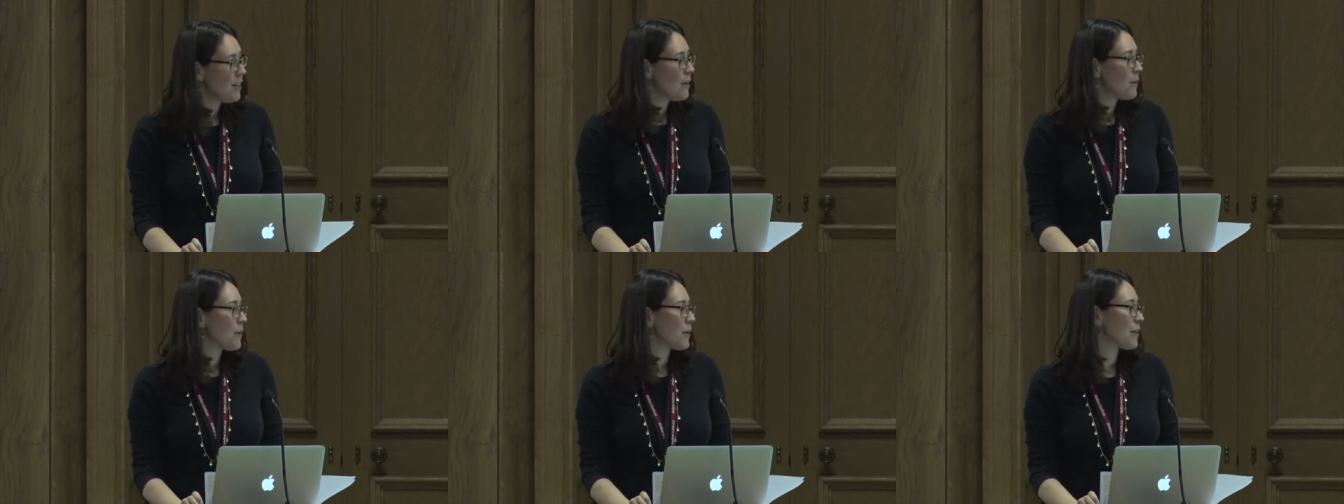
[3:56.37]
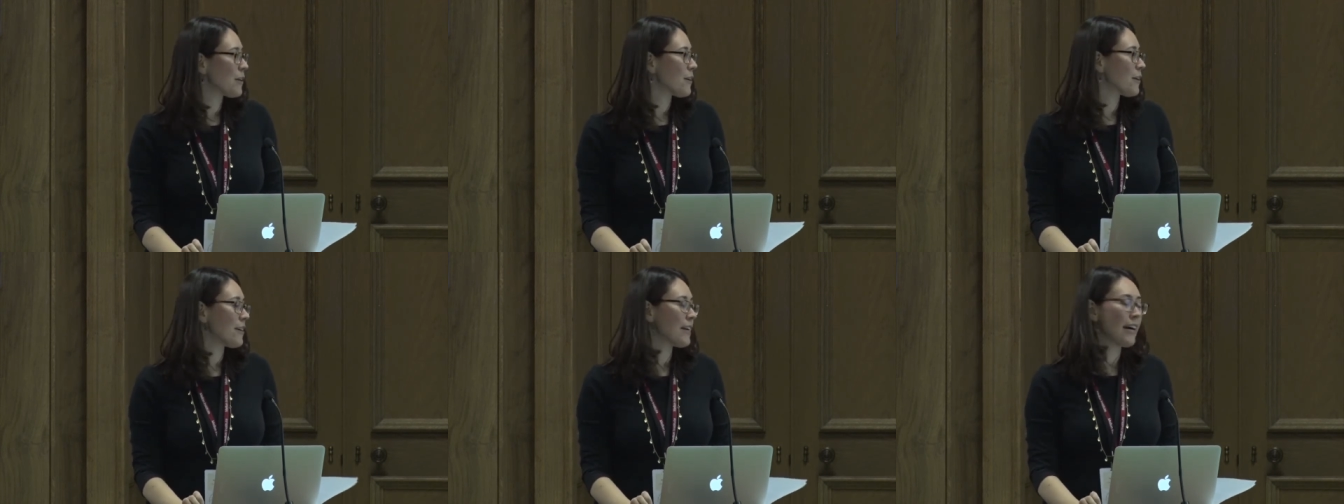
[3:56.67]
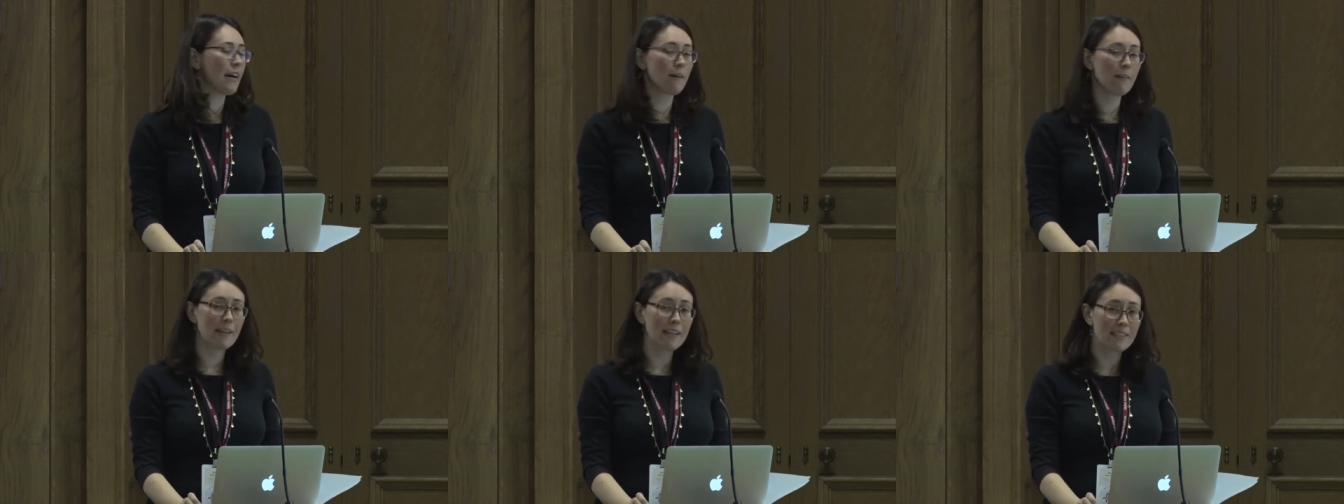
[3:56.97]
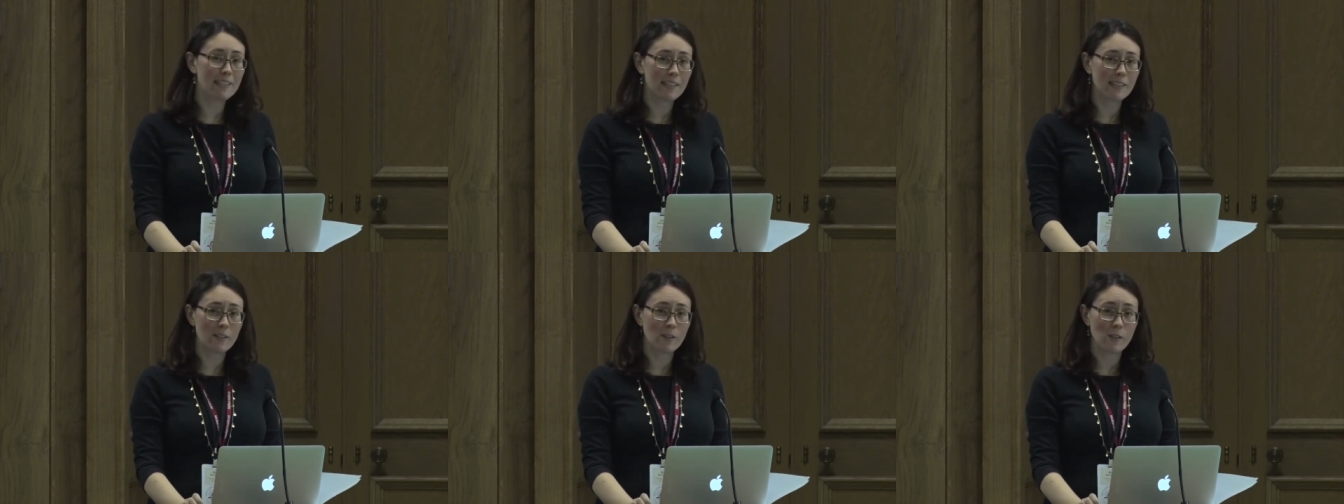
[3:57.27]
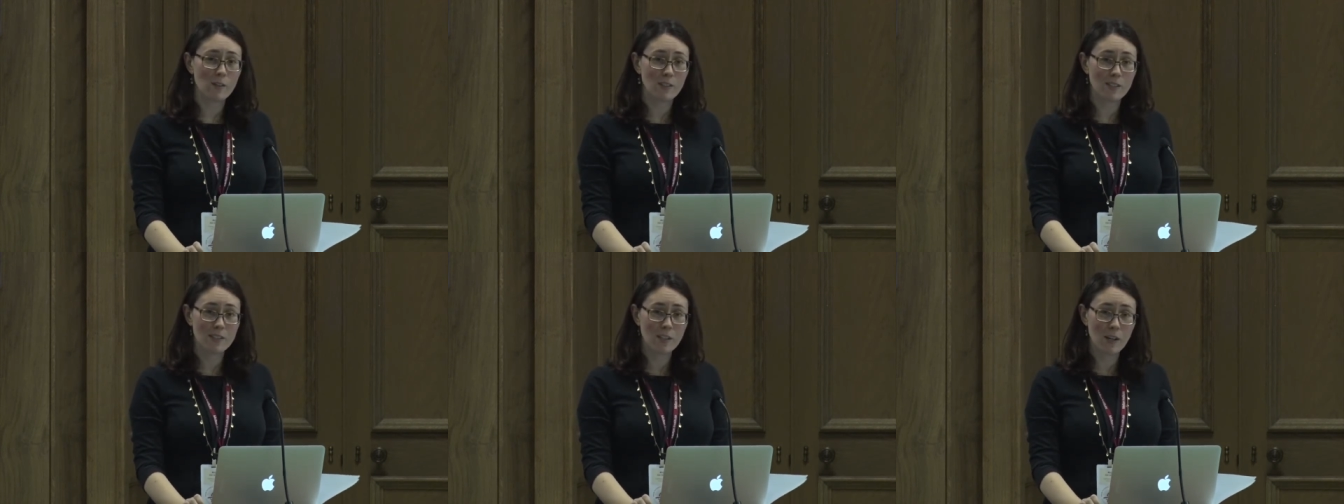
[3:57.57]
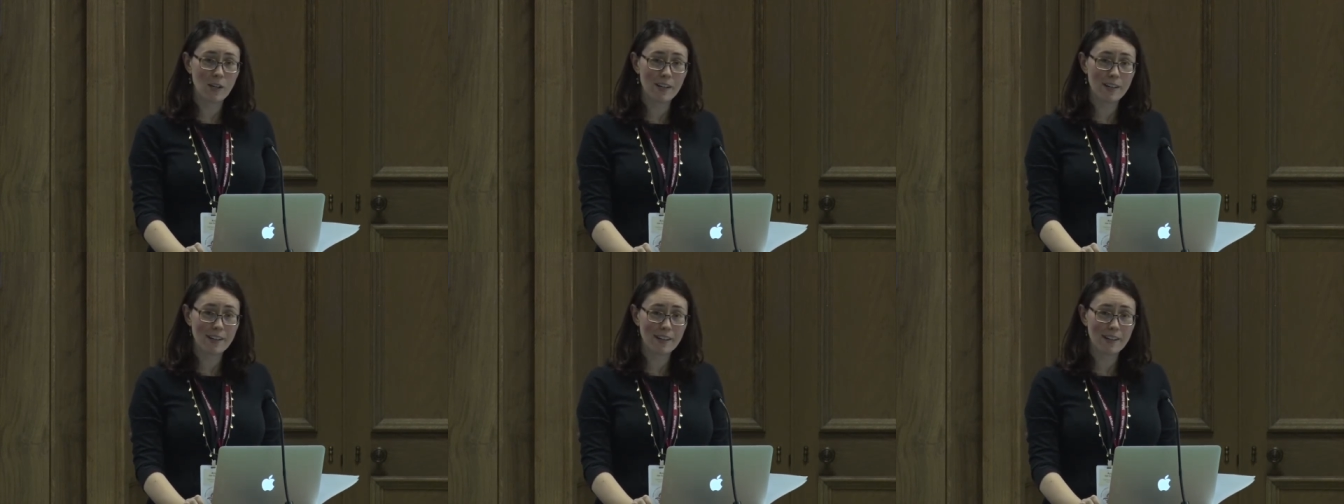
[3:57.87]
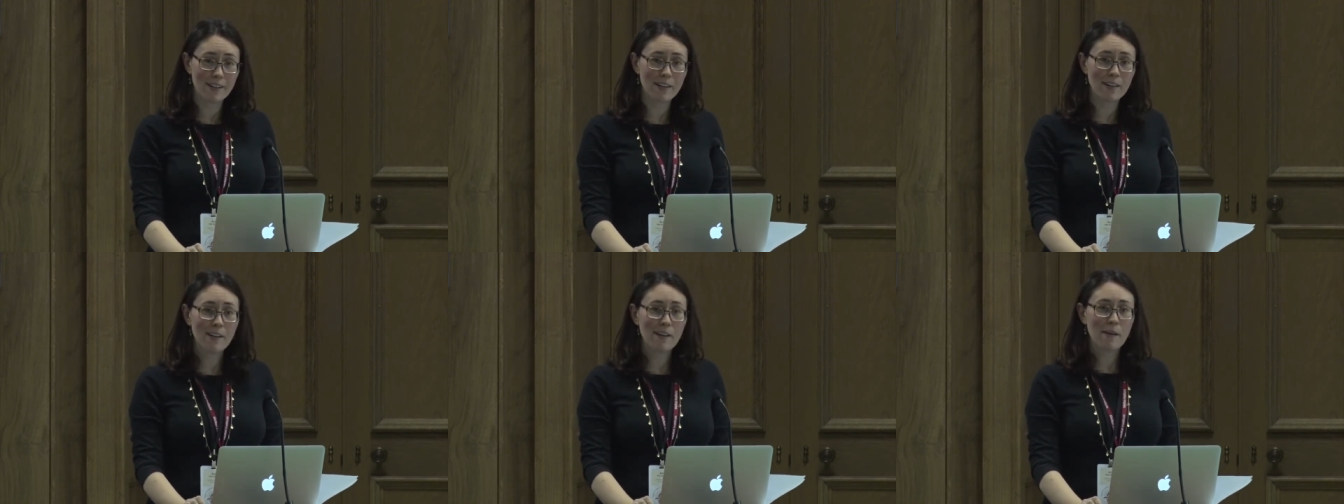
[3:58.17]
with her now eight-day-old
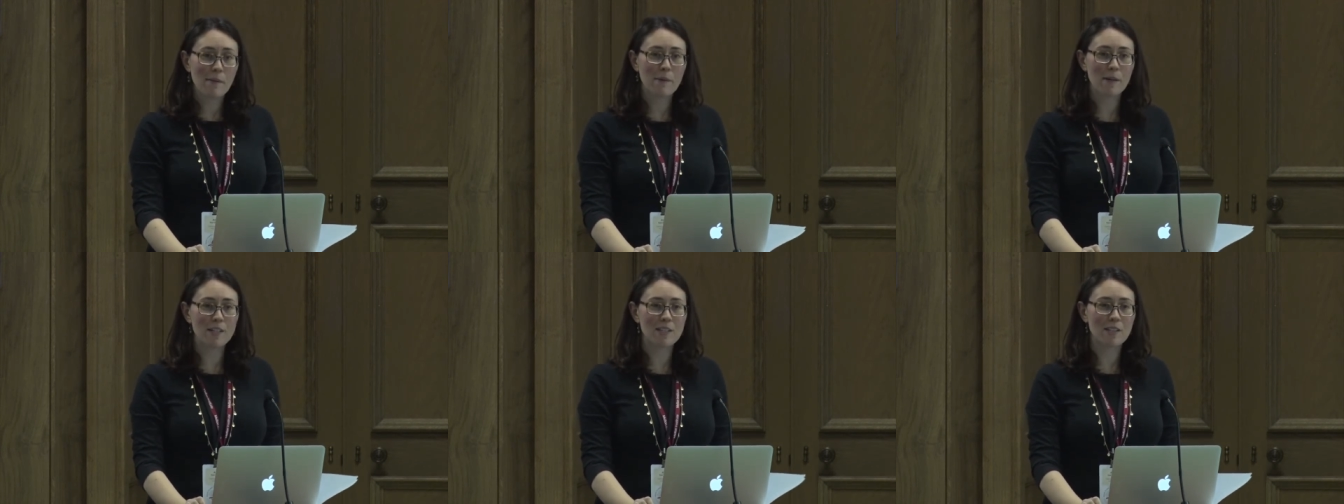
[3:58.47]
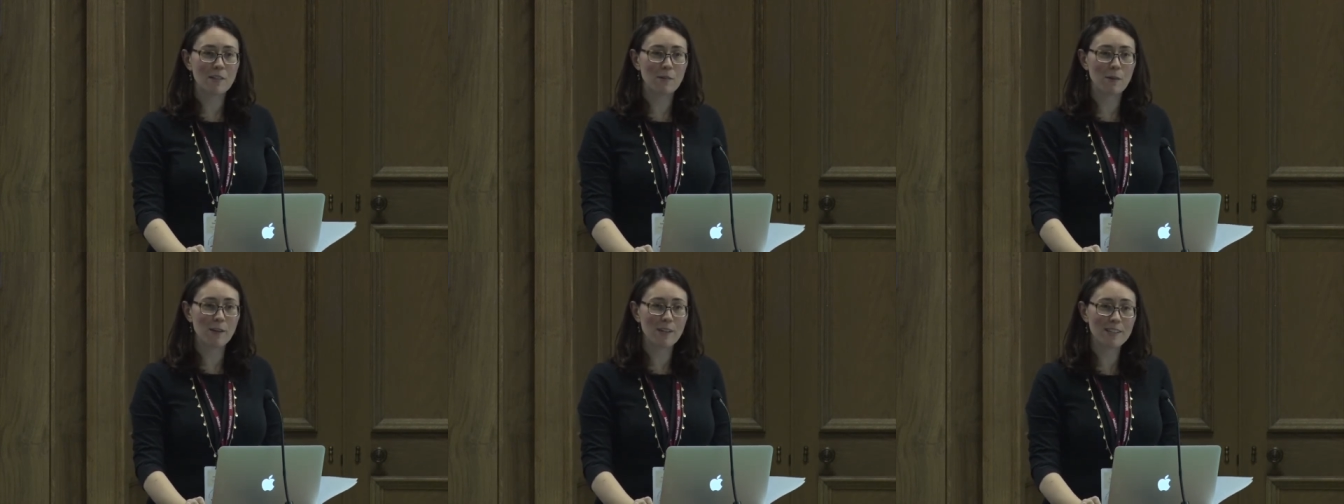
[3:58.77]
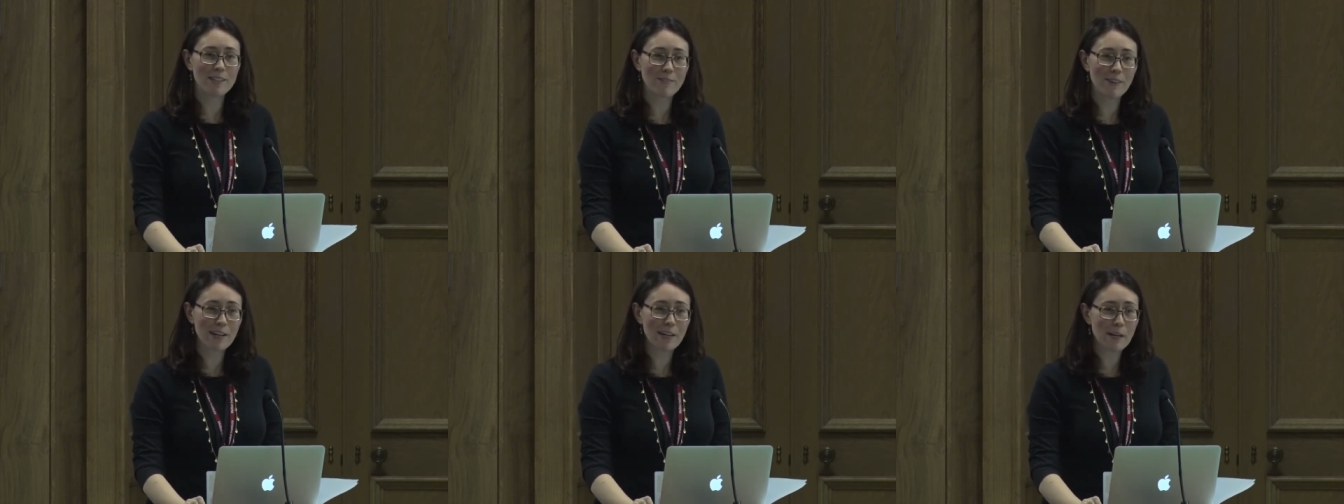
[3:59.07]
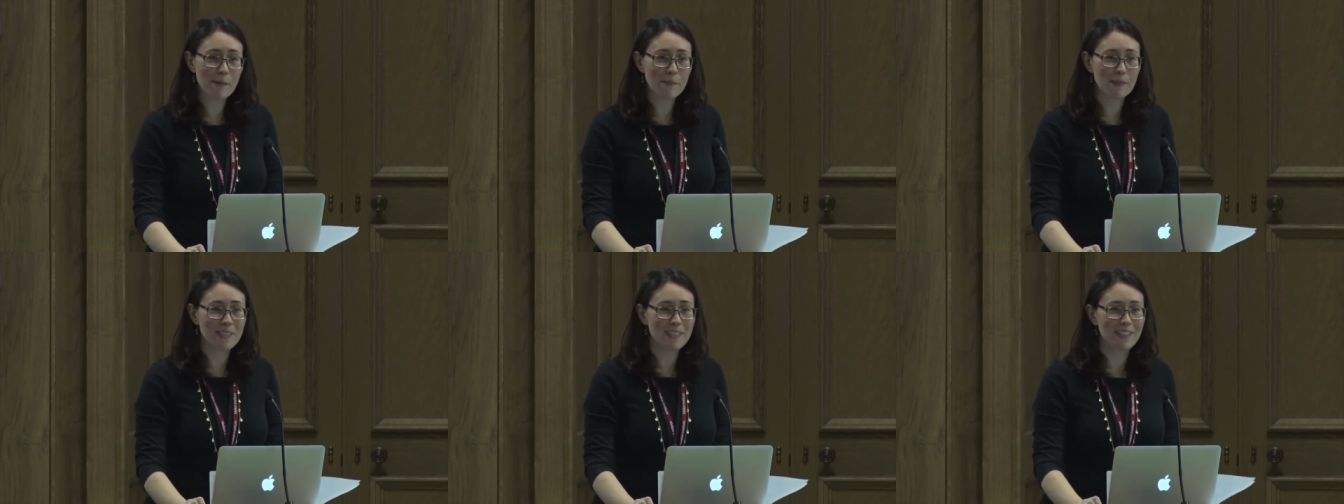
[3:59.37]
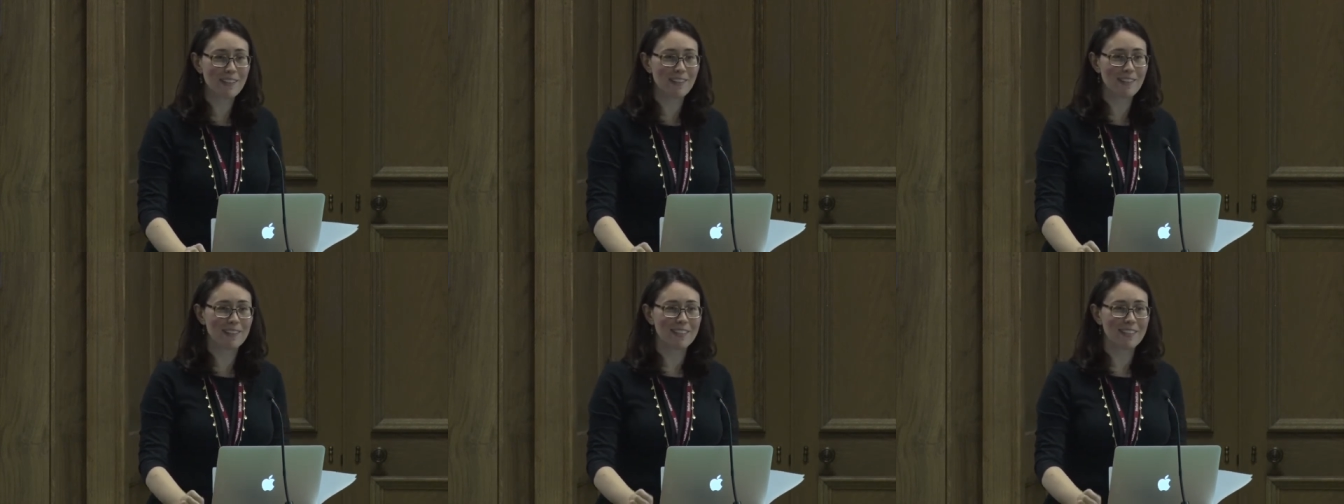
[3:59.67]
daughter, but she worked right up until